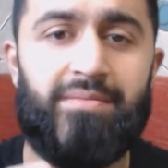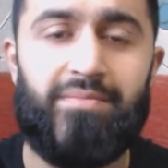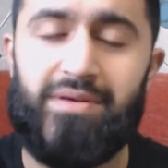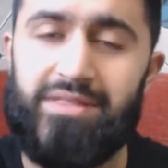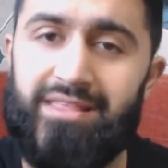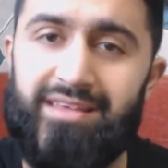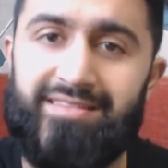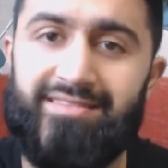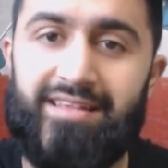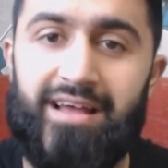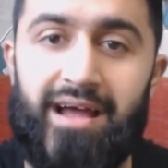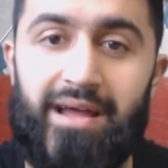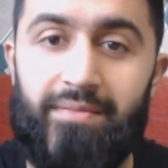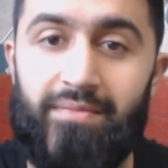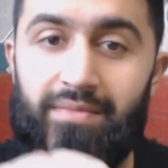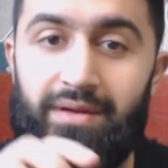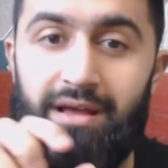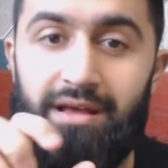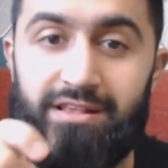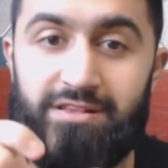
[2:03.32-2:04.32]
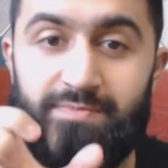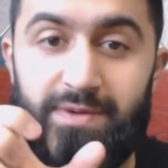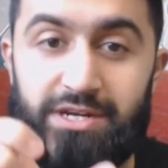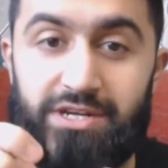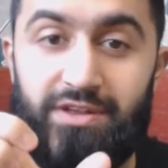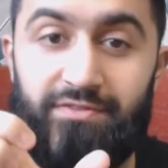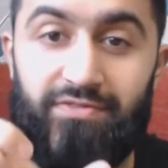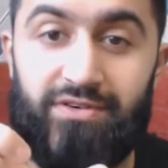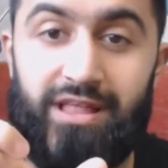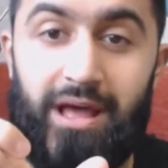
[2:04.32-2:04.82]
but this time
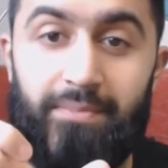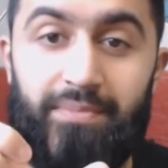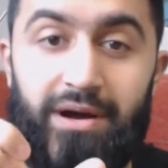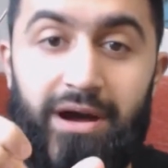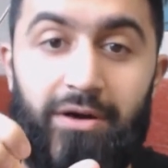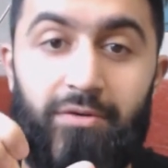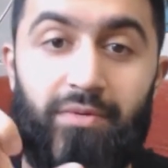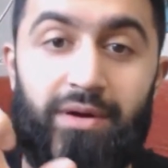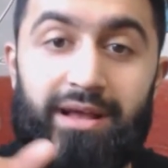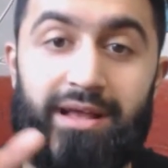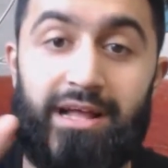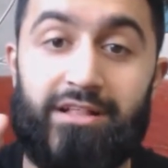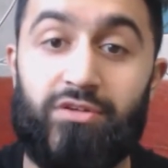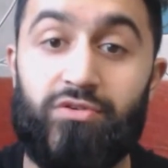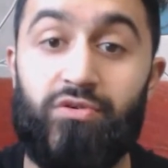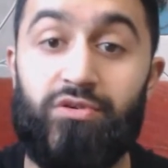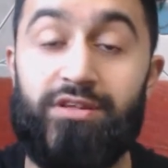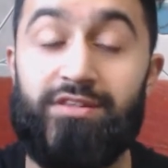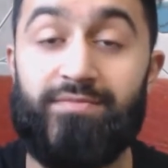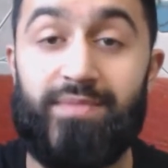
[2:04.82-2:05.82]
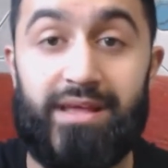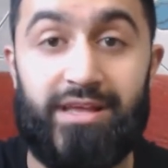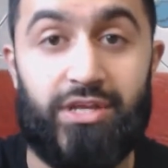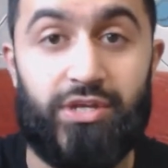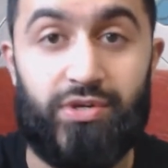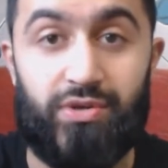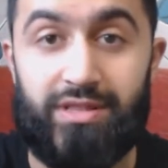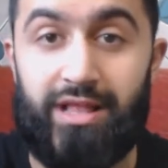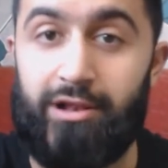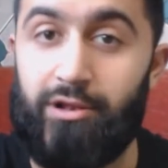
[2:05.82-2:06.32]
especially for that part where Katakuri is
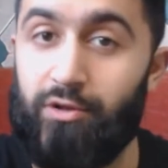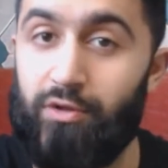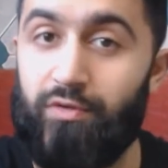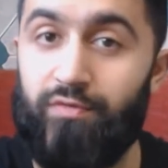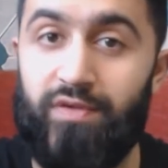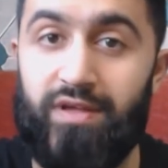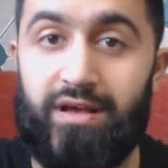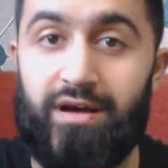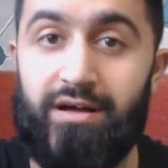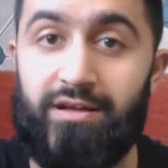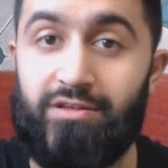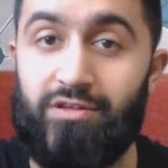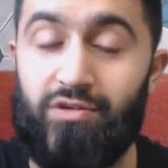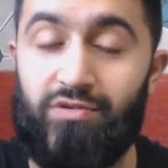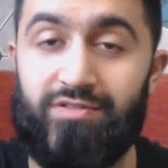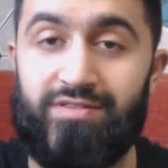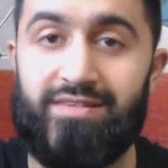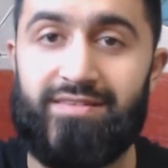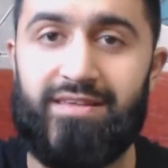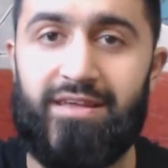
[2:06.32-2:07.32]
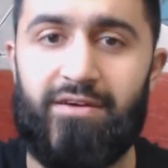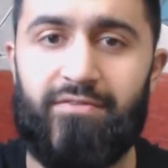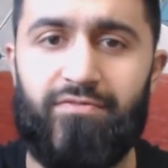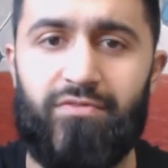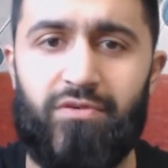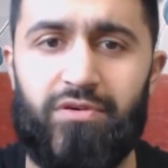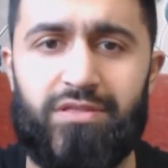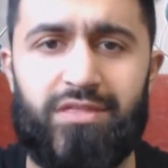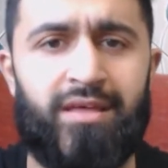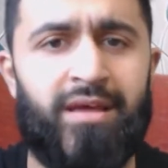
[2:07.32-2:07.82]
making sure that Luffy can't use his gear
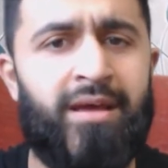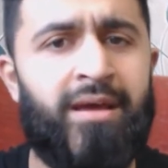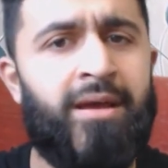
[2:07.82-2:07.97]
fourth